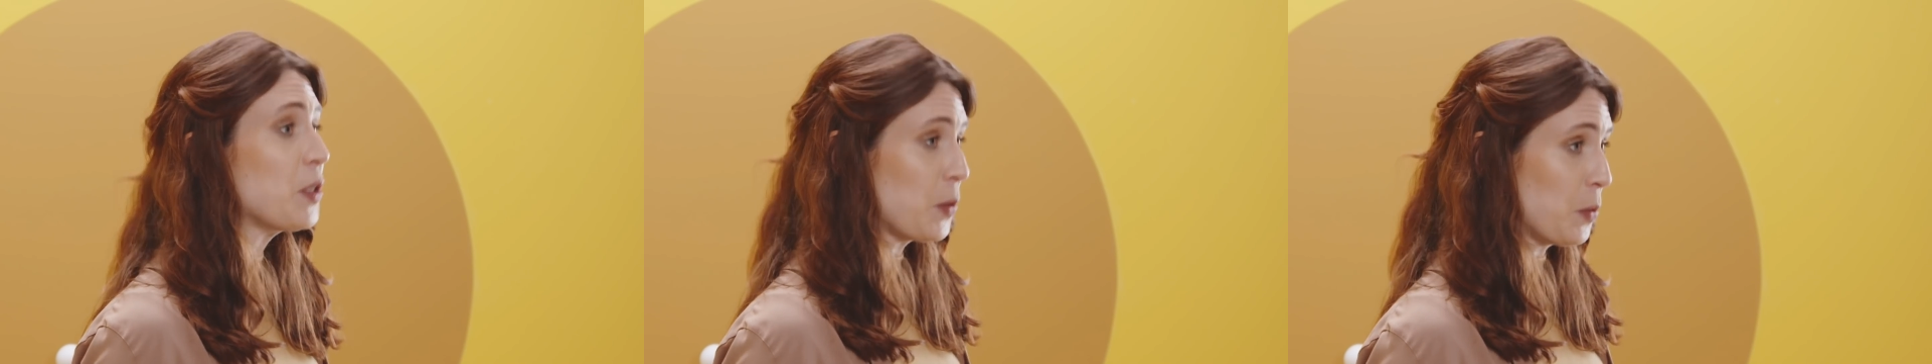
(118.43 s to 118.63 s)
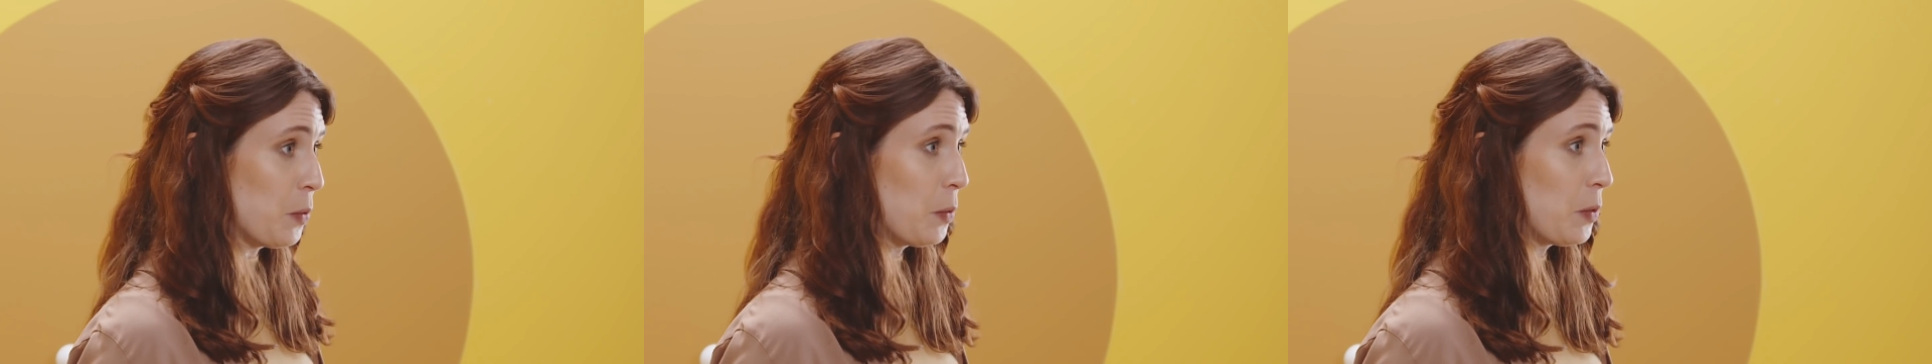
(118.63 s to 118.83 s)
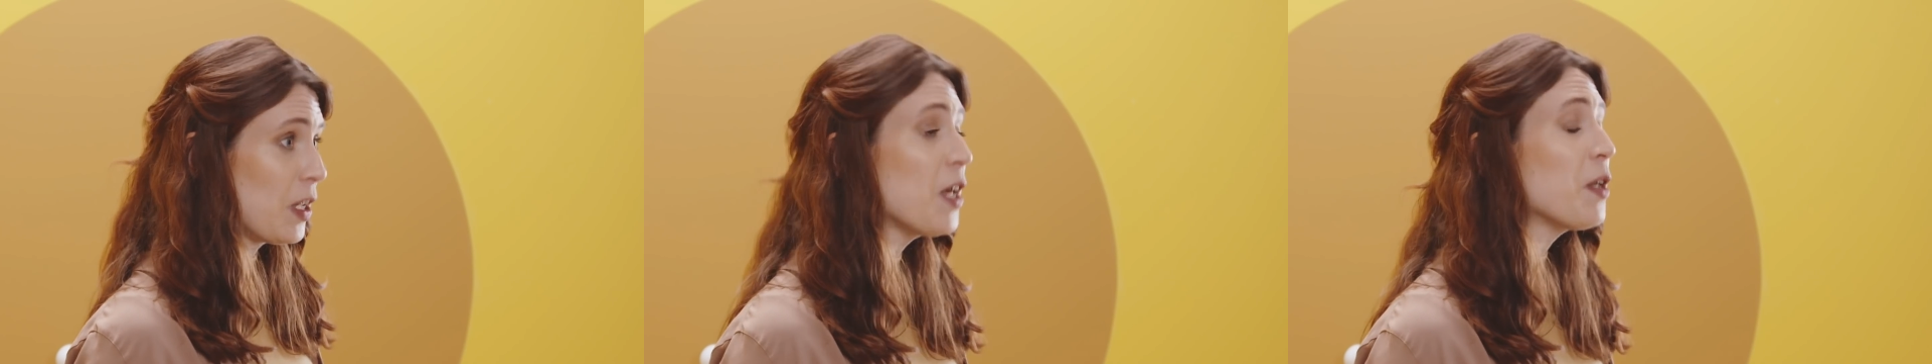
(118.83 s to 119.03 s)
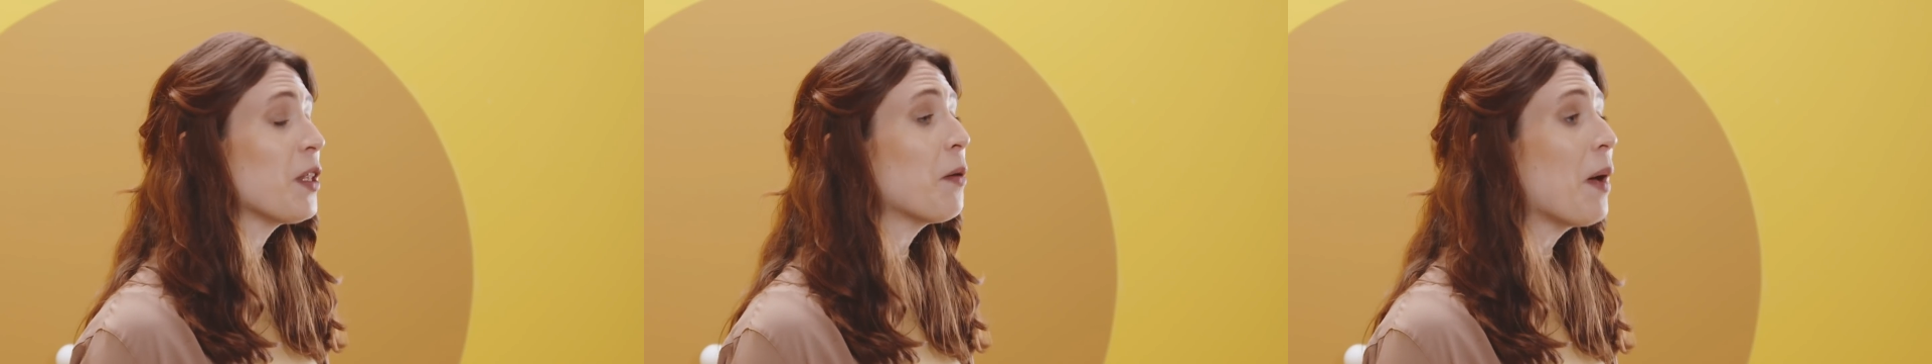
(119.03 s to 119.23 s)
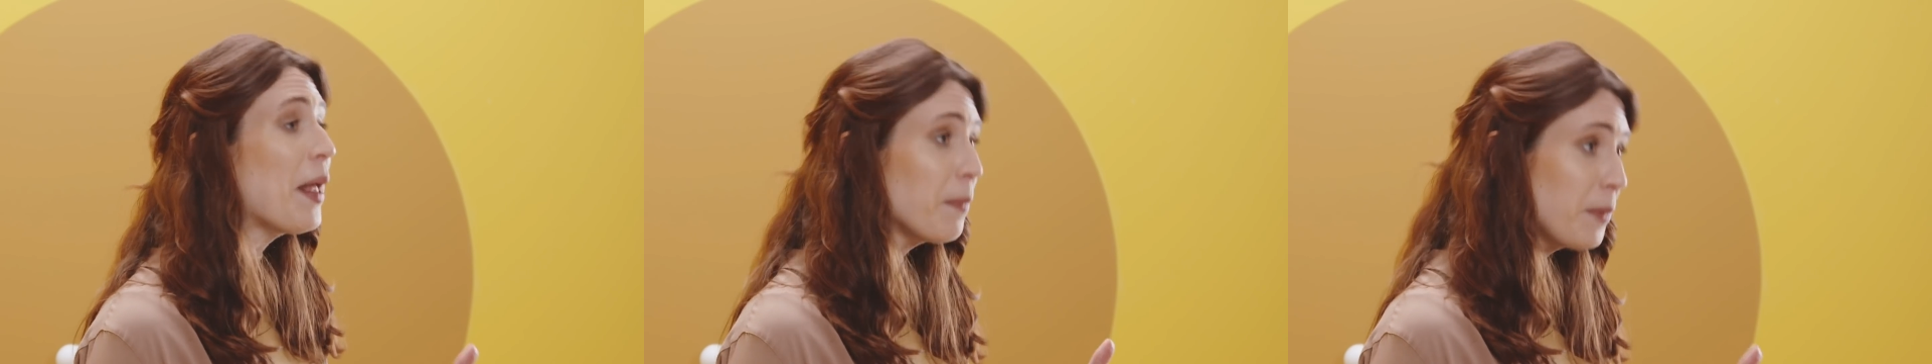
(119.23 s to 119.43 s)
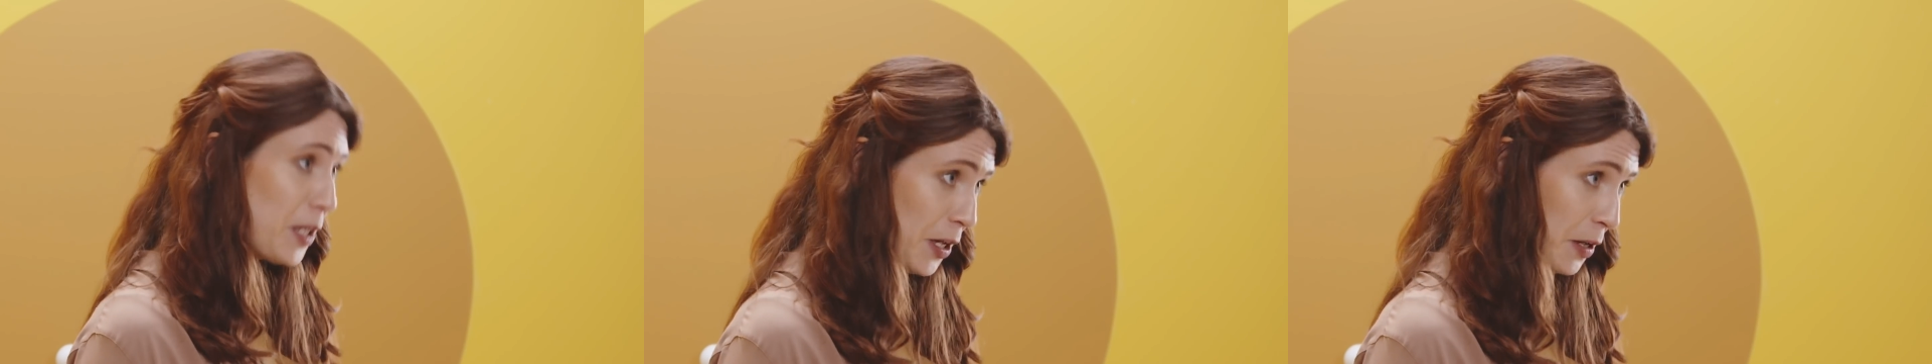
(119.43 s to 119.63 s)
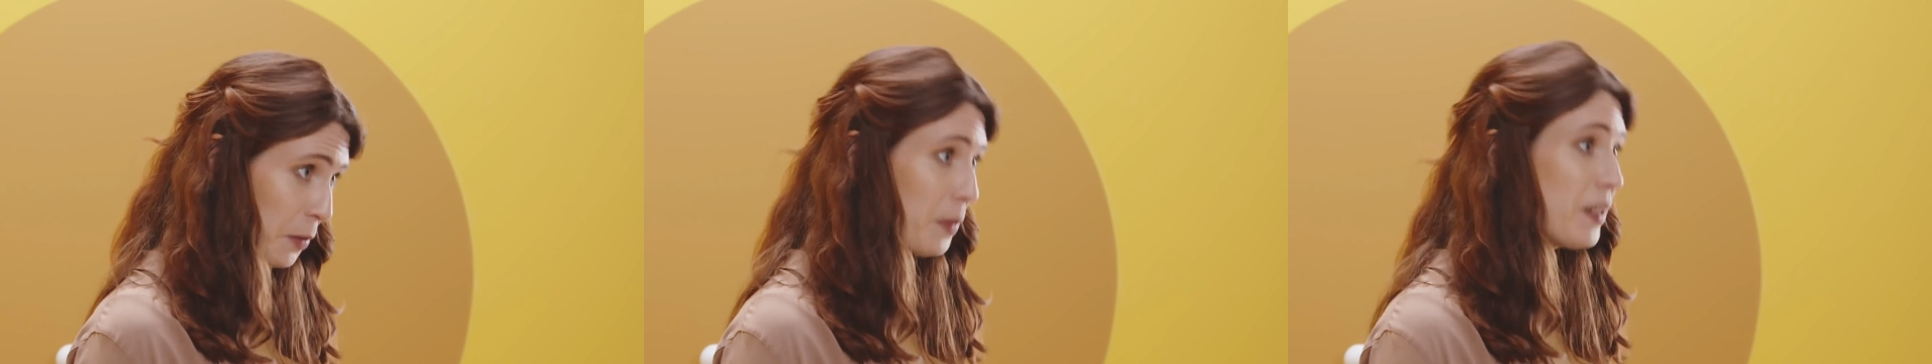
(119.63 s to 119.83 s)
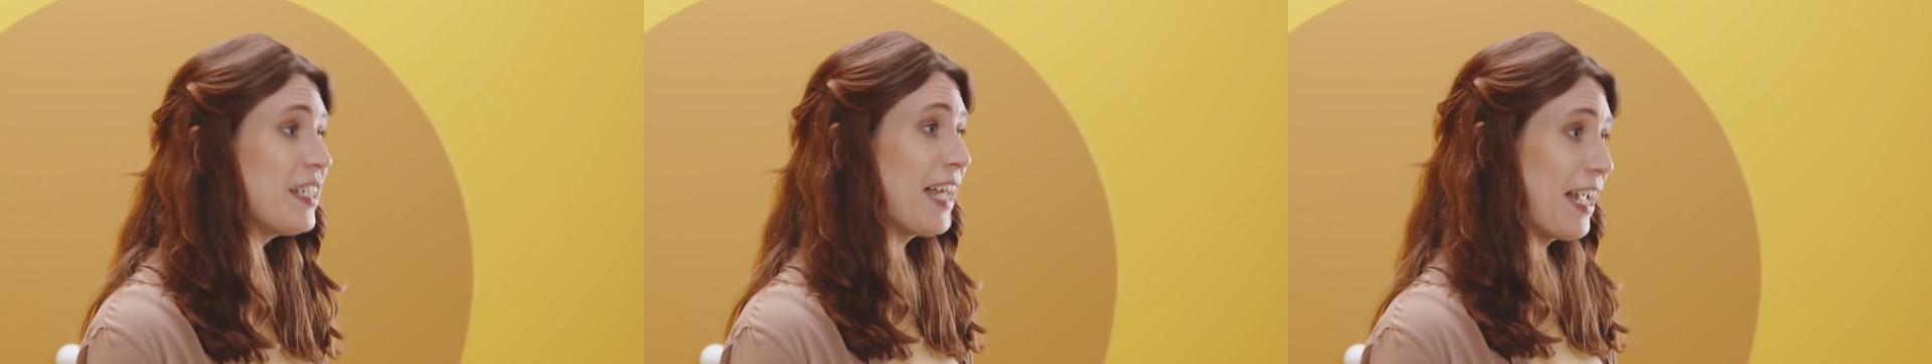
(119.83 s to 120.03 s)
tools that will help
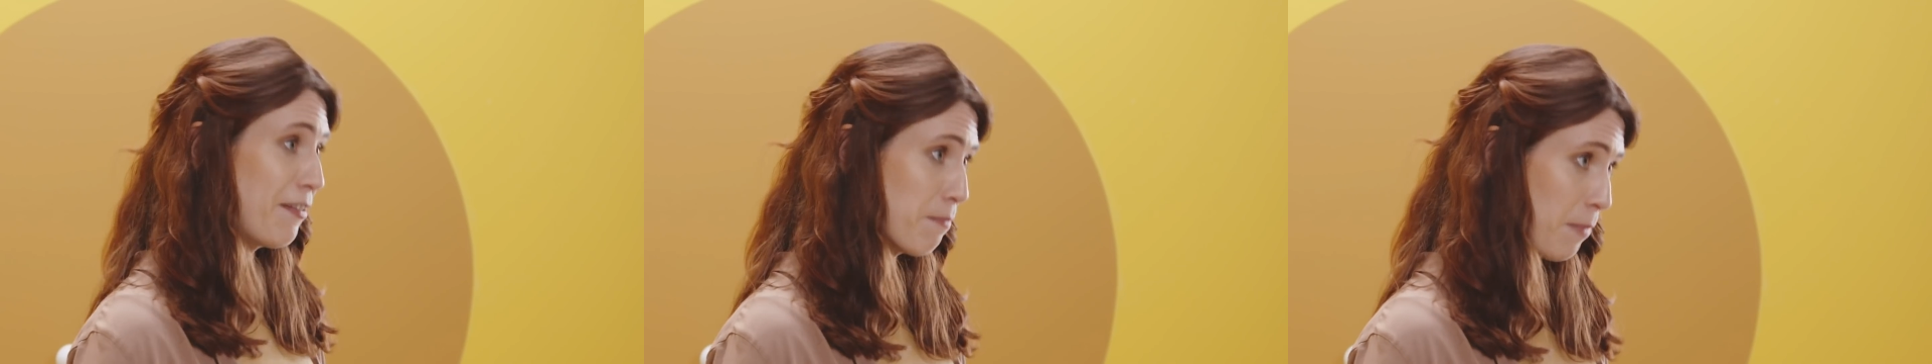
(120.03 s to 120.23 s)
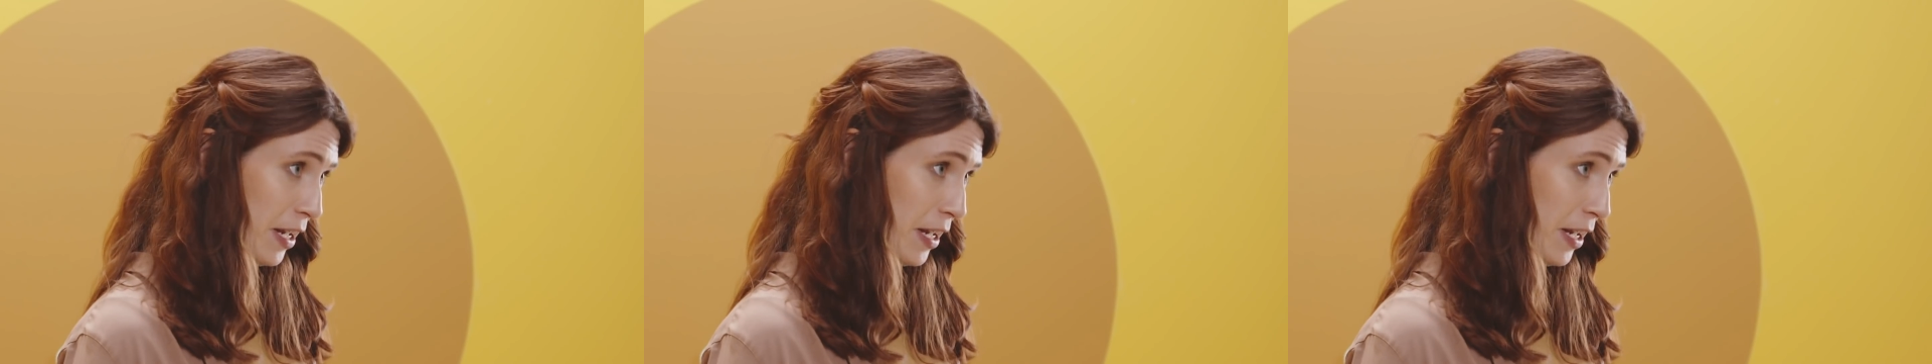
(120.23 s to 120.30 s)
you save